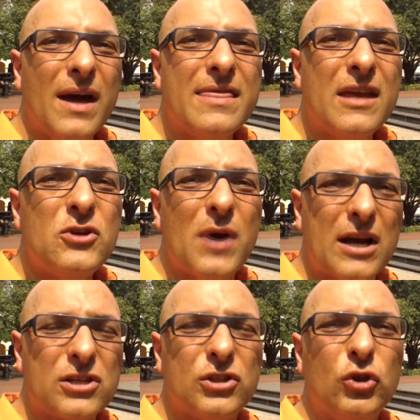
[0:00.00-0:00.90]
And you
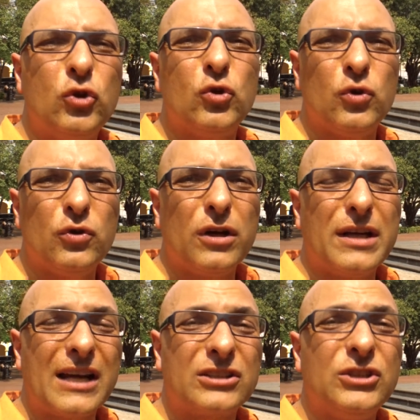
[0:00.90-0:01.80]
actually do. You've got to
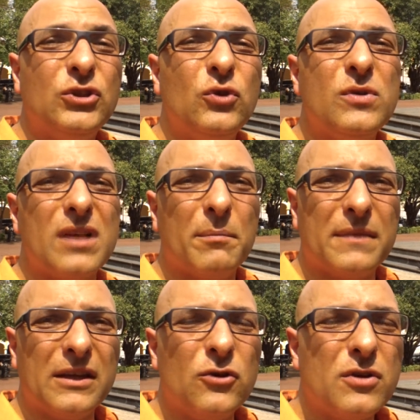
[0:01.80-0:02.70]
actually do
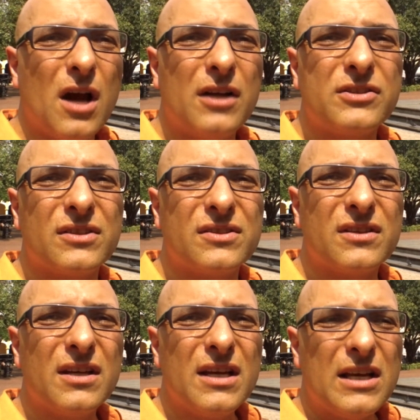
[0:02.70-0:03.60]
something. You can't just
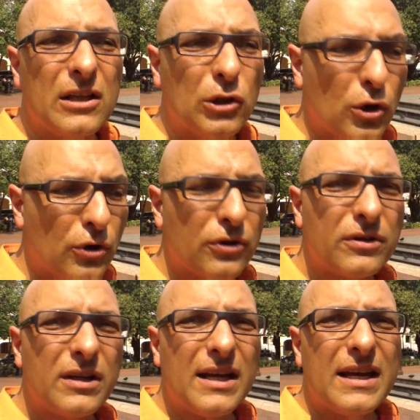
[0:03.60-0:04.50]

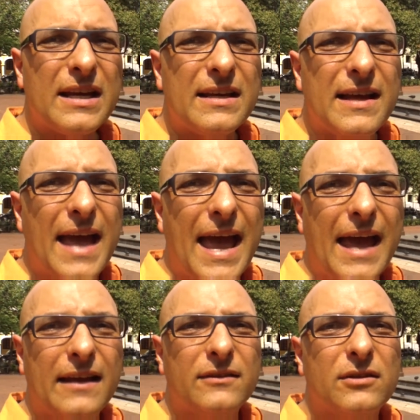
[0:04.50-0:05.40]
learn
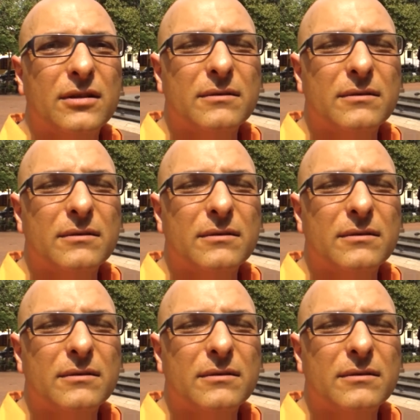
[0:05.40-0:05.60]
and,